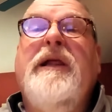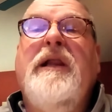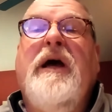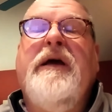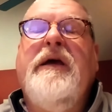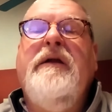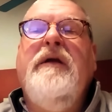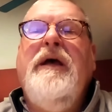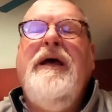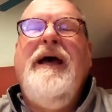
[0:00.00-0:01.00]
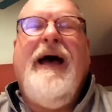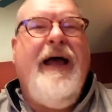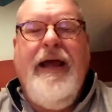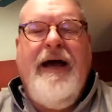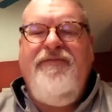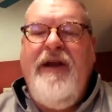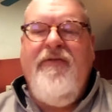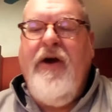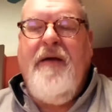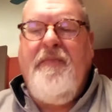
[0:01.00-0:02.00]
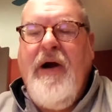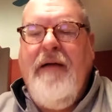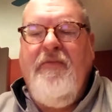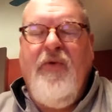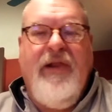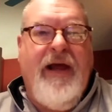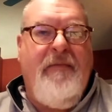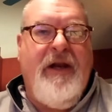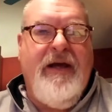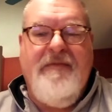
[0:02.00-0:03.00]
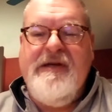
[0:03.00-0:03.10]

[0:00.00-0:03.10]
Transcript: like it. I've never had a problem with Lamy nibs.